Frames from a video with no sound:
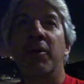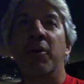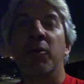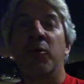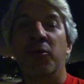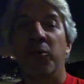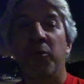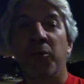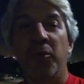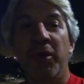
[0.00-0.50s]

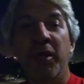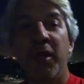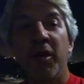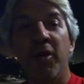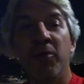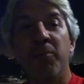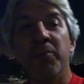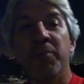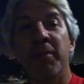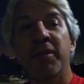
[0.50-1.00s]
It would really
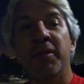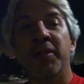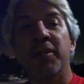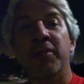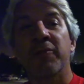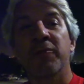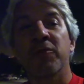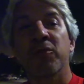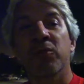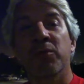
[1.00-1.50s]
help me
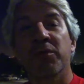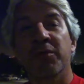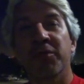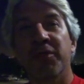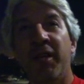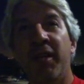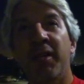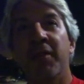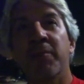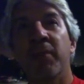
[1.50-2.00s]
if you were to
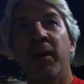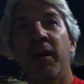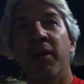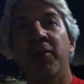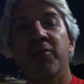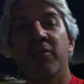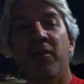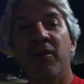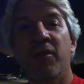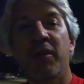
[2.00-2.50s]
take
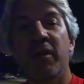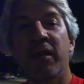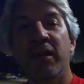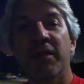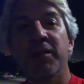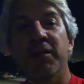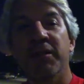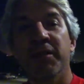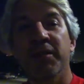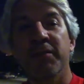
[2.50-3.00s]
my drawing
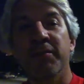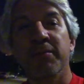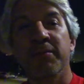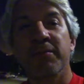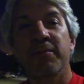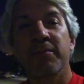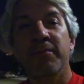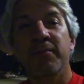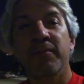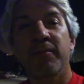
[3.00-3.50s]
I did,
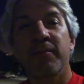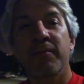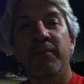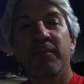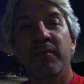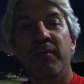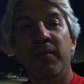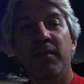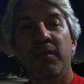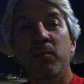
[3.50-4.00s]

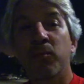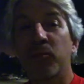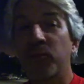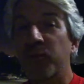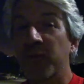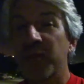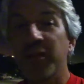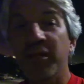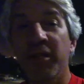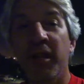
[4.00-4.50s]

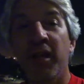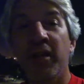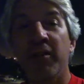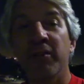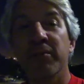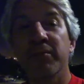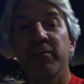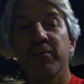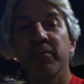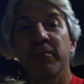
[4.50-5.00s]
print it
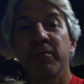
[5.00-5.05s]
out,